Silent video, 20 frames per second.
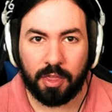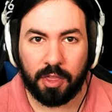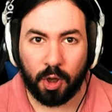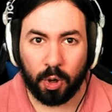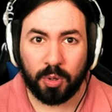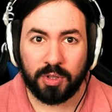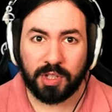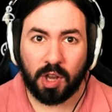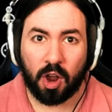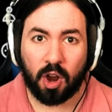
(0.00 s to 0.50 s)

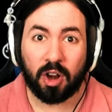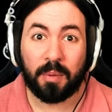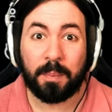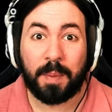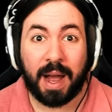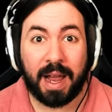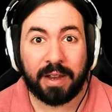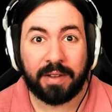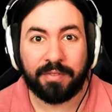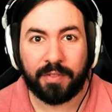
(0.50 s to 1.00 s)
Those are
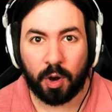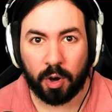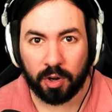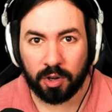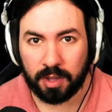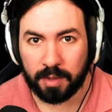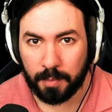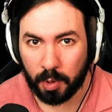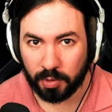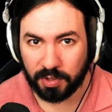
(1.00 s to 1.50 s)
by
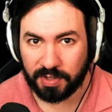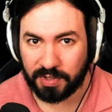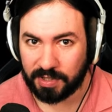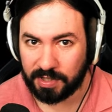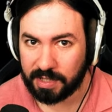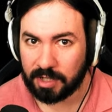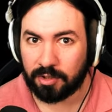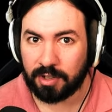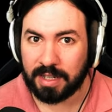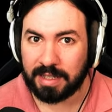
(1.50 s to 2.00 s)
far the most
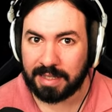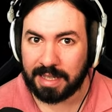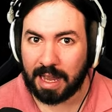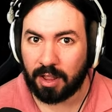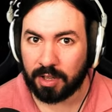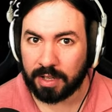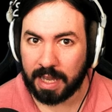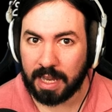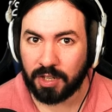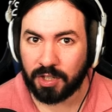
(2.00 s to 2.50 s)
serious
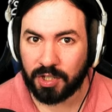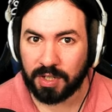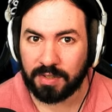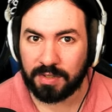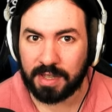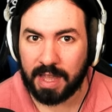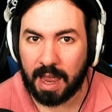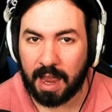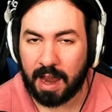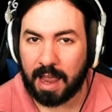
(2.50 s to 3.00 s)

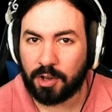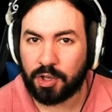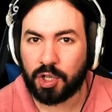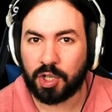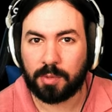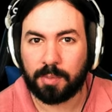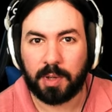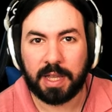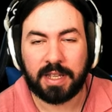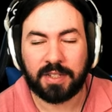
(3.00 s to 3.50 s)
allegations that
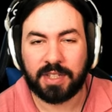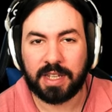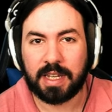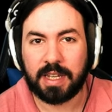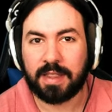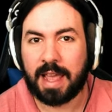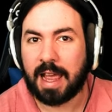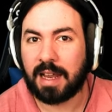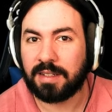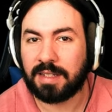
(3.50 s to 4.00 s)
took place
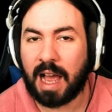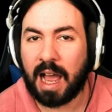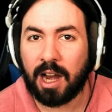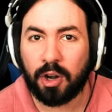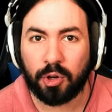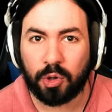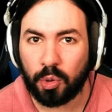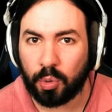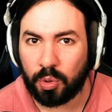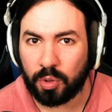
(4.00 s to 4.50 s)
in that
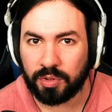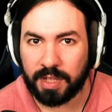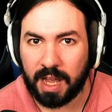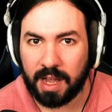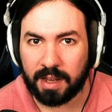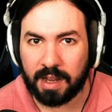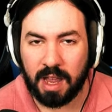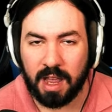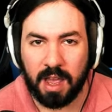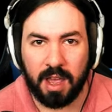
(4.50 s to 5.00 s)
entire Google
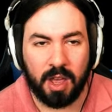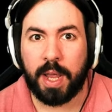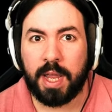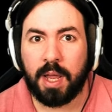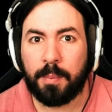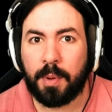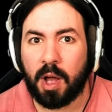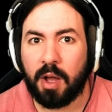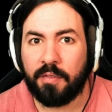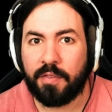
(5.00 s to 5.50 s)
Doc, way
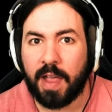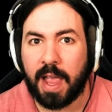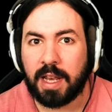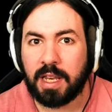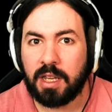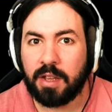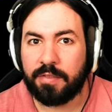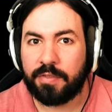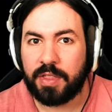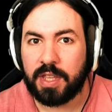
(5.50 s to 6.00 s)
above
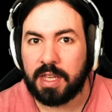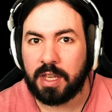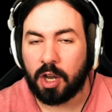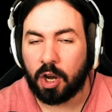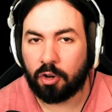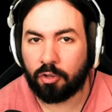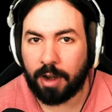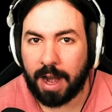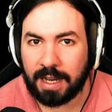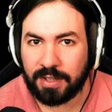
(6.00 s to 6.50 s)
any of the
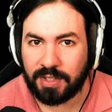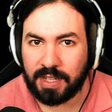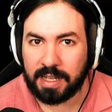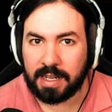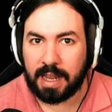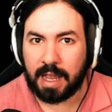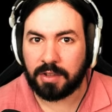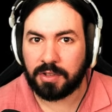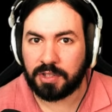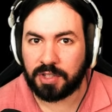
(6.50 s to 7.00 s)

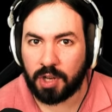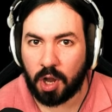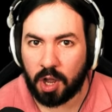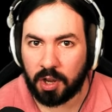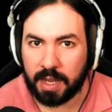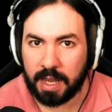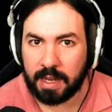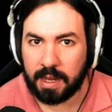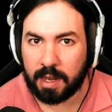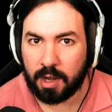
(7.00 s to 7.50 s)
harassing and
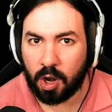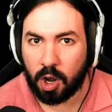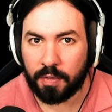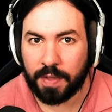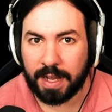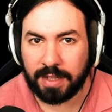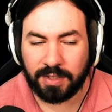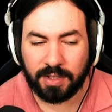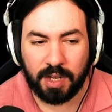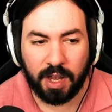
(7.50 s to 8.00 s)
stalking and all
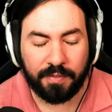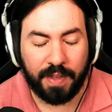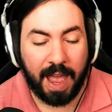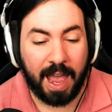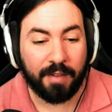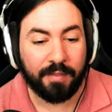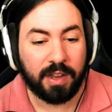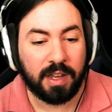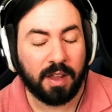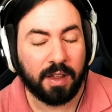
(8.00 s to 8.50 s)
that stuff.
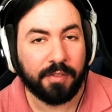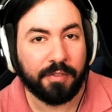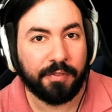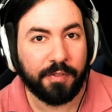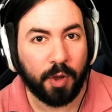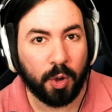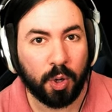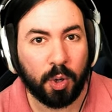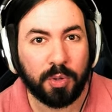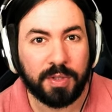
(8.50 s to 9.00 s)
Having
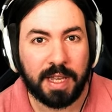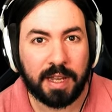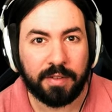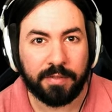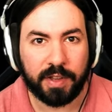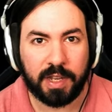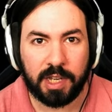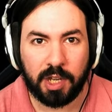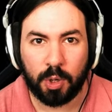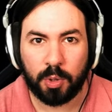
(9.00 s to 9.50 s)
photos and
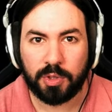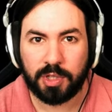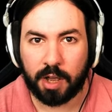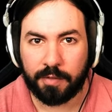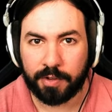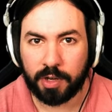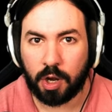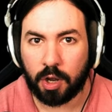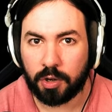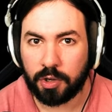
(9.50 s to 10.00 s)
videos
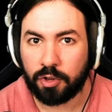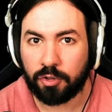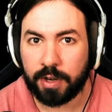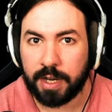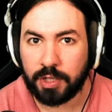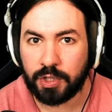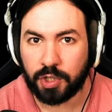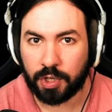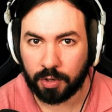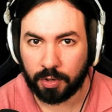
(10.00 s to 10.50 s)
of an
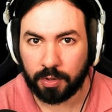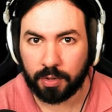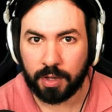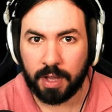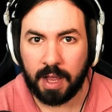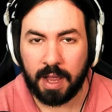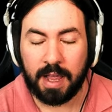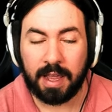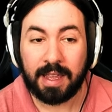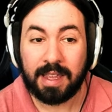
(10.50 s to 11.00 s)
underage
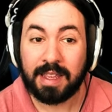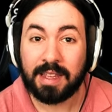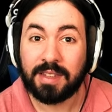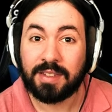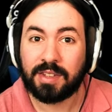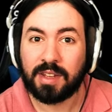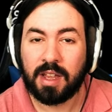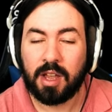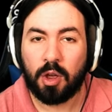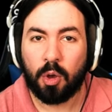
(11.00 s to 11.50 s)
girl
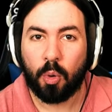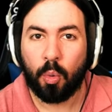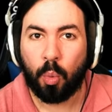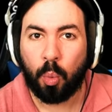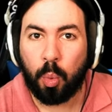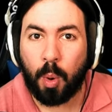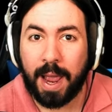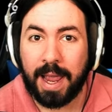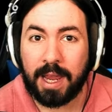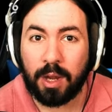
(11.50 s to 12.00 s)
is
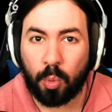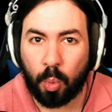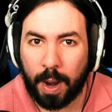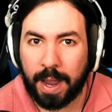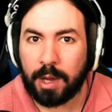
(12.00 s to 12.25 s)
way,